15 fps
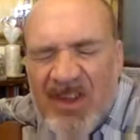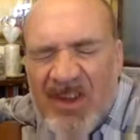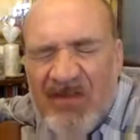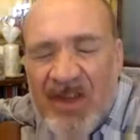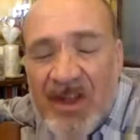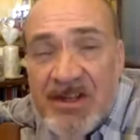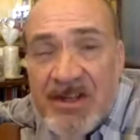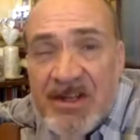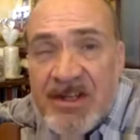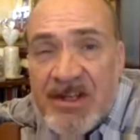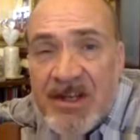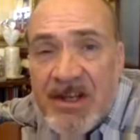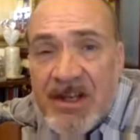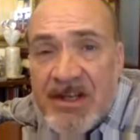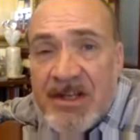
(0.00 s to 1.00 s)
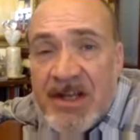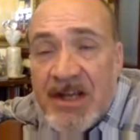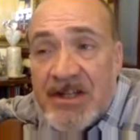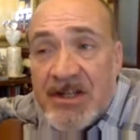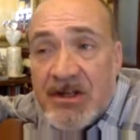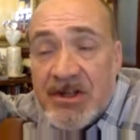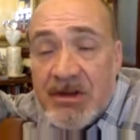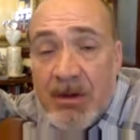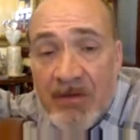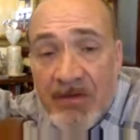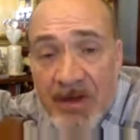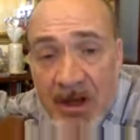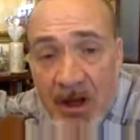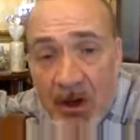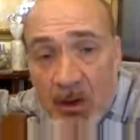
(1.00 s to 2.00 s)
is indicated to some other
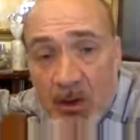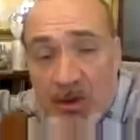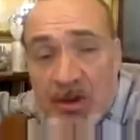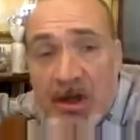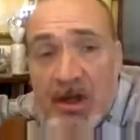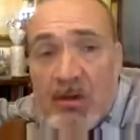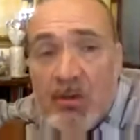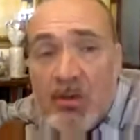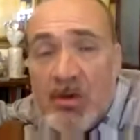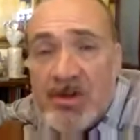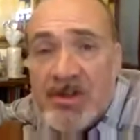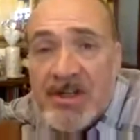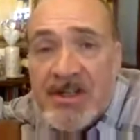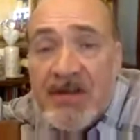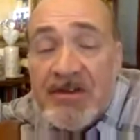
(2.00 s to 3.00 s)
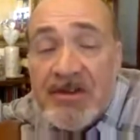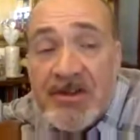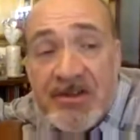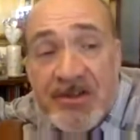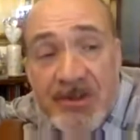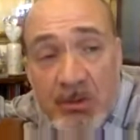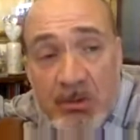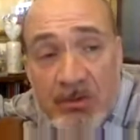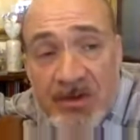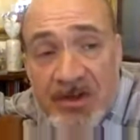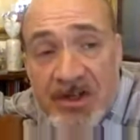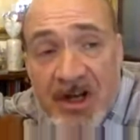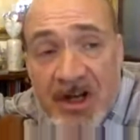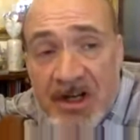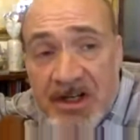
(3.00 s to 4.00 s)
code which has something to do with a
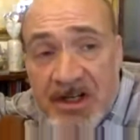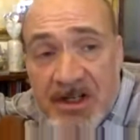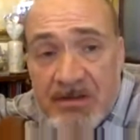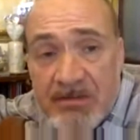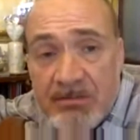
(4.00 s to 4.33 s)
change.